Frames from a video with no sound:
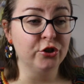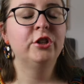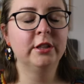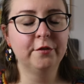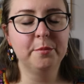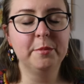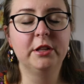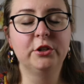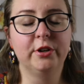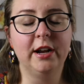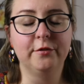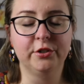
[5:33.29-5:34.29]
She left the
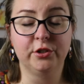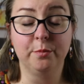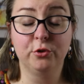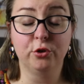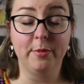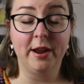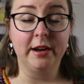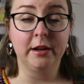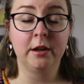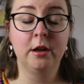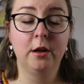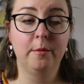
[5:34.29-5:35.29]
military after some traumatic